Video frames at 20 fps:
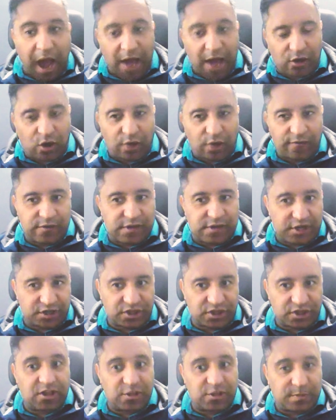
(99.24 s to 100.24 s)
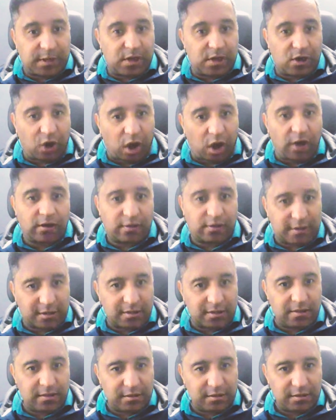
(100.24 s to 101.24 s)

Our conversation is being logged.